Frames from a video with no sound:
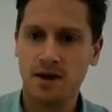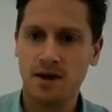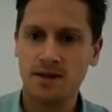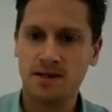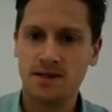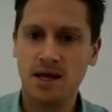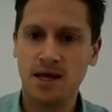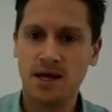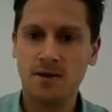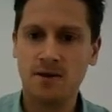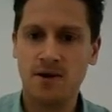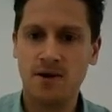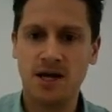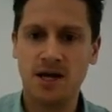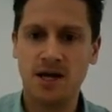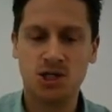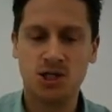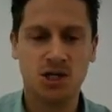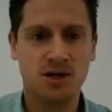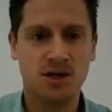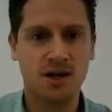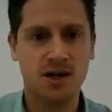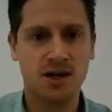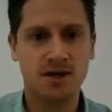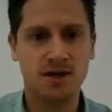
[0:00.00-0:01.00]

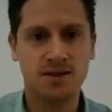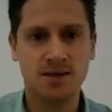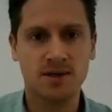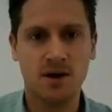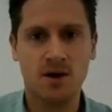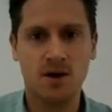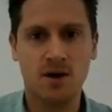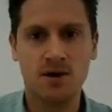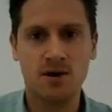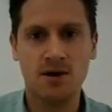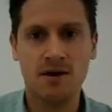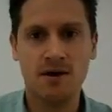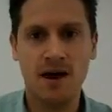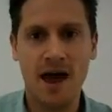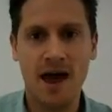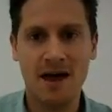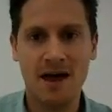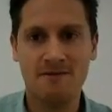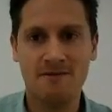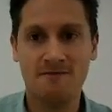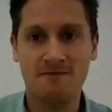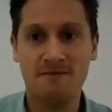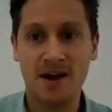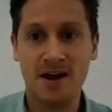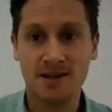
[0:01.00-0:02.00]
Acceleration is
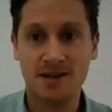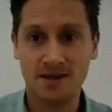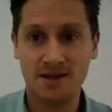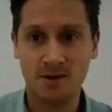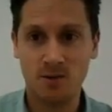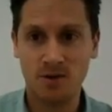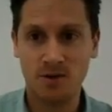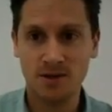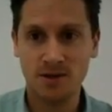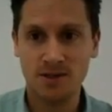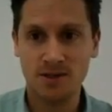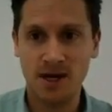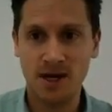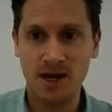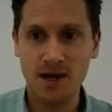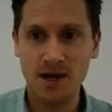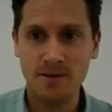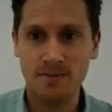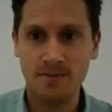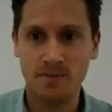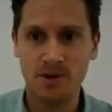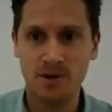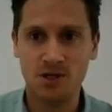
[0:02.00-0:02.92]
a vector quantity,